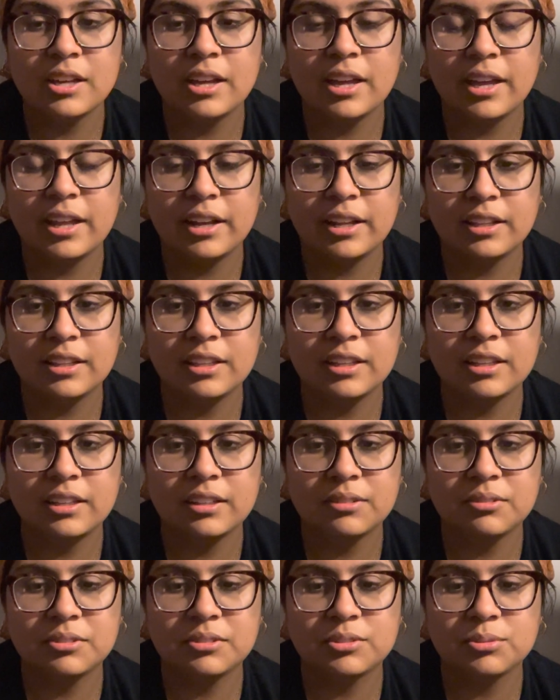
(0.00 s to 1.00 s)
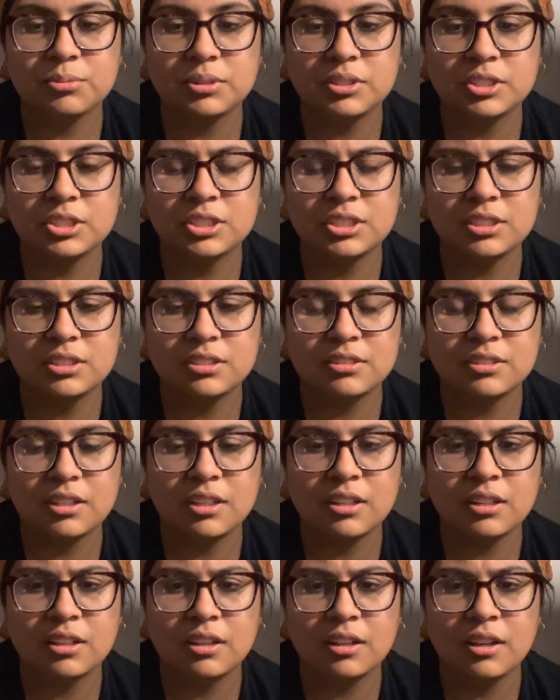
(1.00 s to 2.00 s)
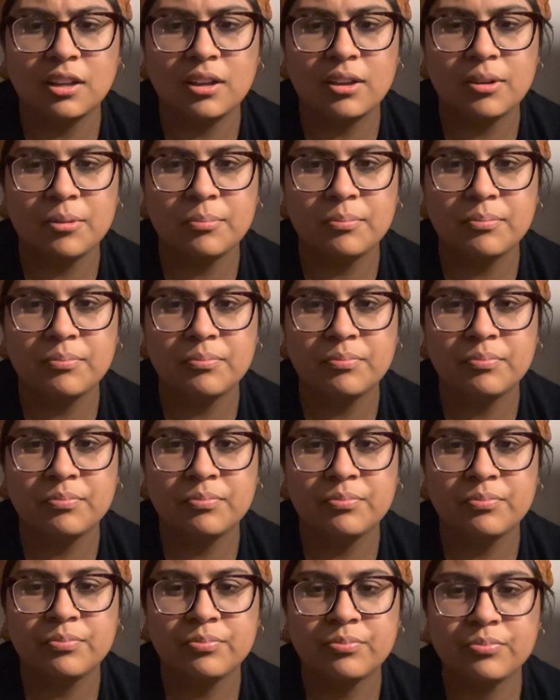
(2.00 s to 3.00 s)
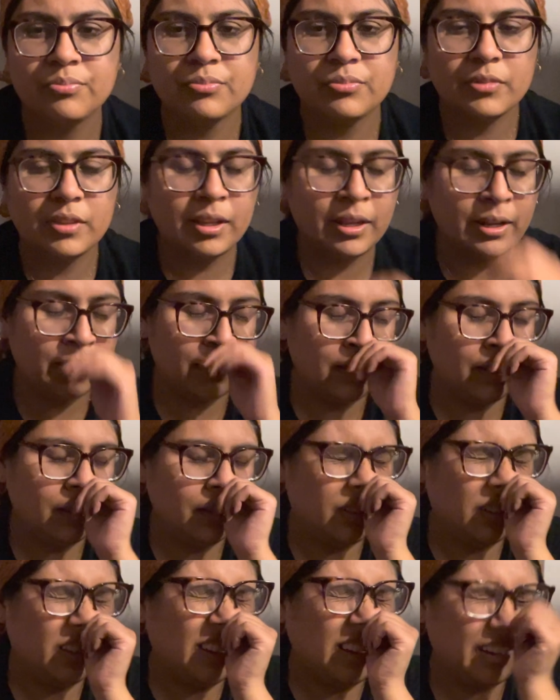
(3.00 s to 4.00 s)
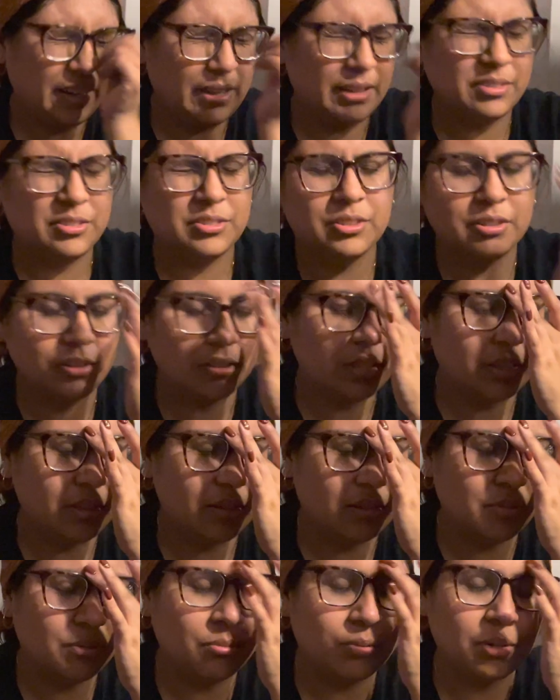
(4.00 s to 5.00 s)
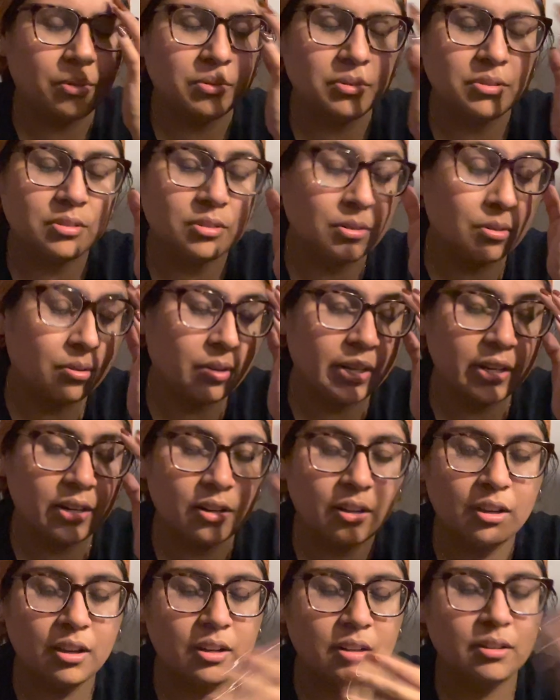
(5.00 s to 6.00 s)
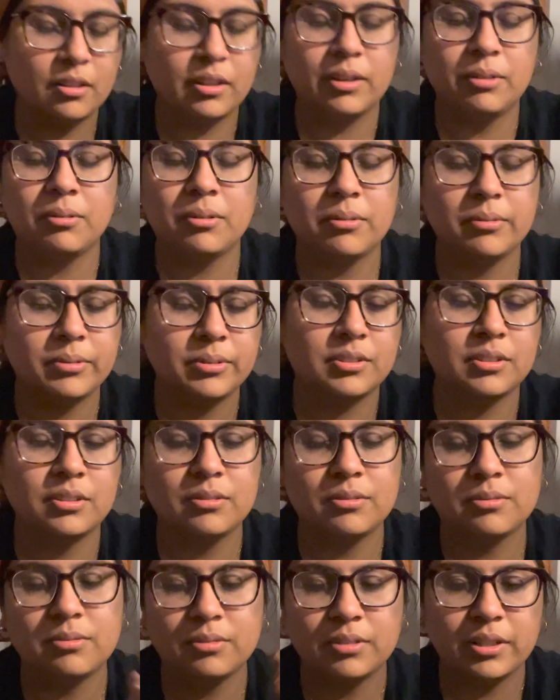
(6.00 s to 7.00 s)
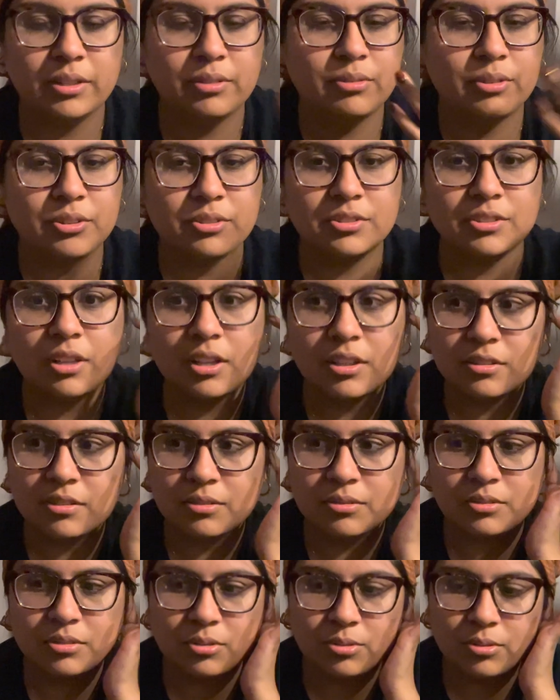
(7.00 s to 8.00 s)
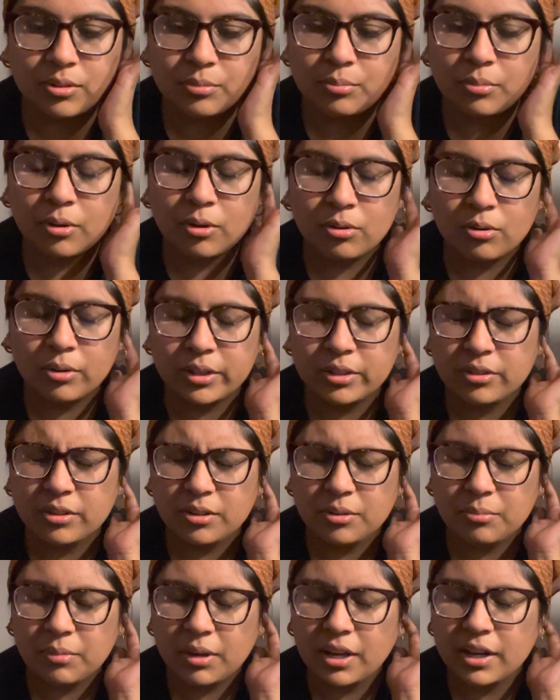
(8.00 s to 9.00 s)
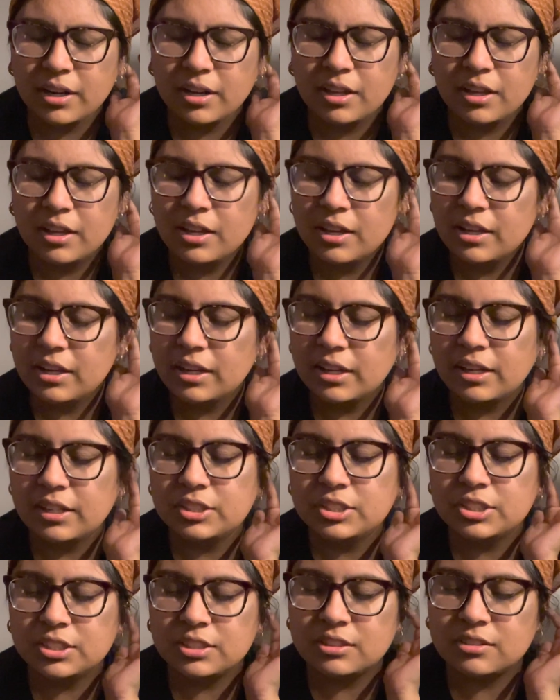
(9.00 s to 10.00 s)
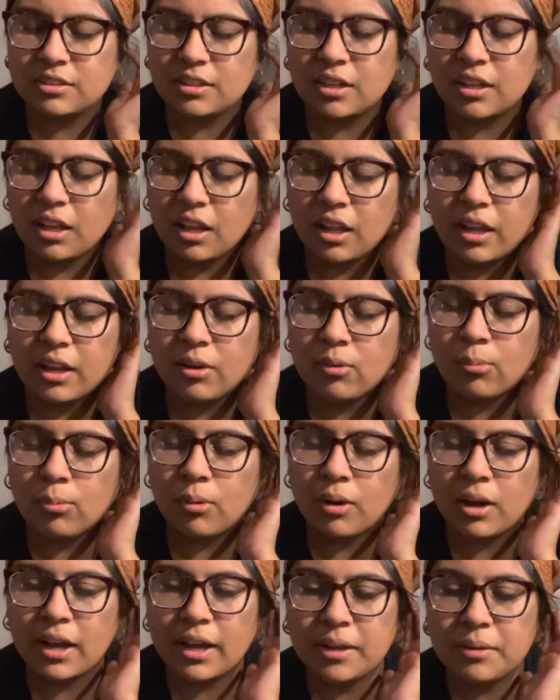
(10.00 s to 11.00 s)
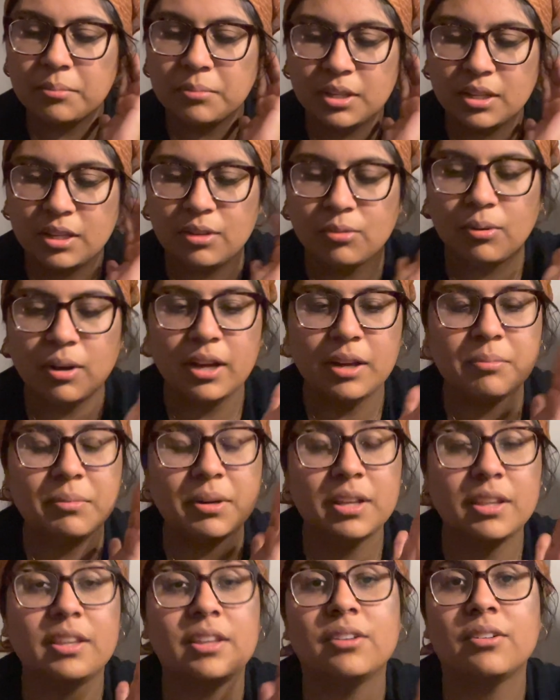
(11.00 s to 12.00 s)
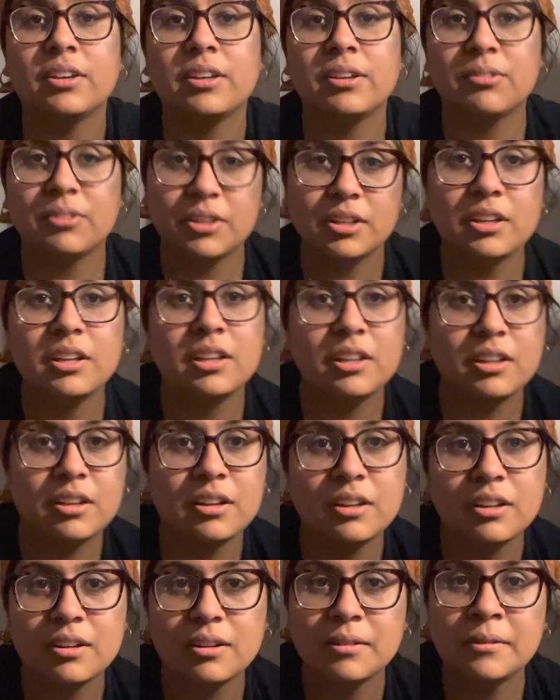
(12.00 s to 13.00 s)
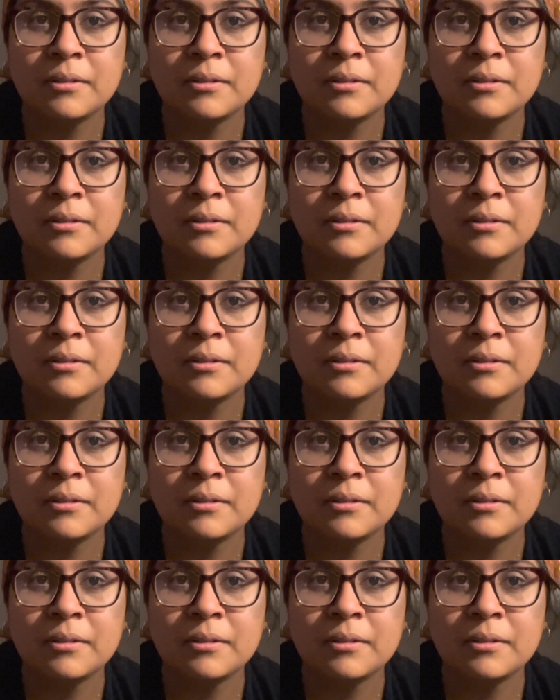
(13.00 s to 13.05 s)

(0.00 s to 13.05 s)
And I think it was when she said, and I had asked her like what was going on, like what was the like first thoughts that was going through your mind, and she said like, why me, why am I the only one here?